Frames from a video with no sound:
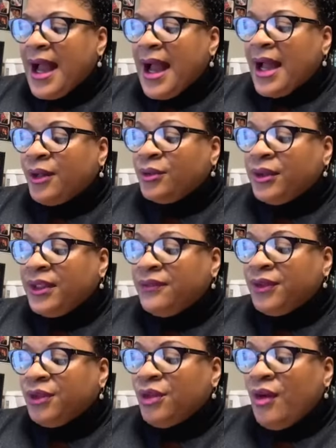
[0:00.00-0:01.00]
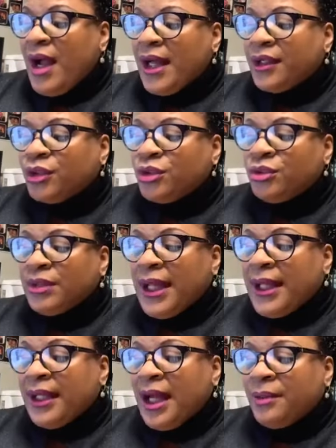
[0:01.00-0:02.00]
I don't even know how to do
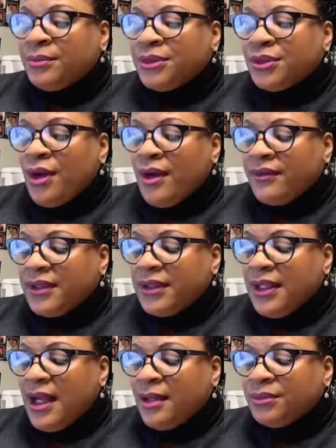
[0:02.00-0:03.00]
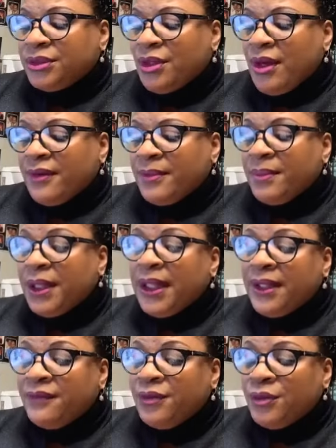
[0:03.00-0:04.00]
that. I'm sorry. I'm sorry. But
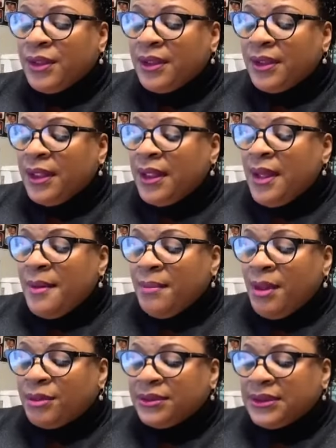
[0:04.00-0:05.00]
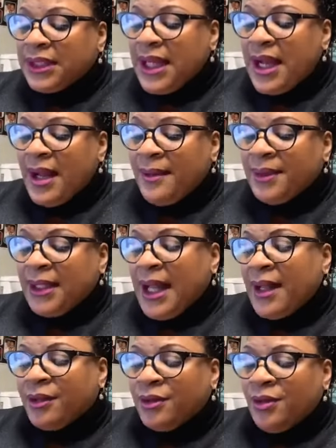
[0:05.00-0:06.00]
if you can post a comment,
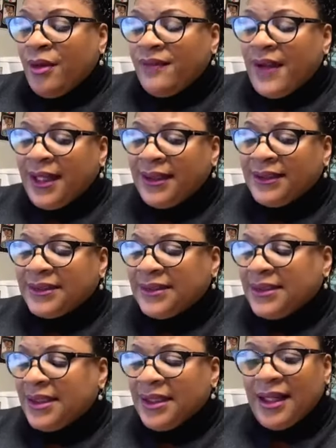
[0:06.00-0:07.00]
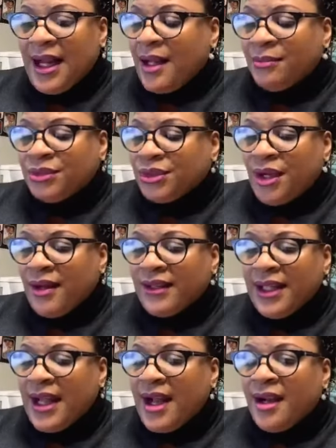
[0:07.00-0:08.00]
I don't know if I can see it. I'm sorry.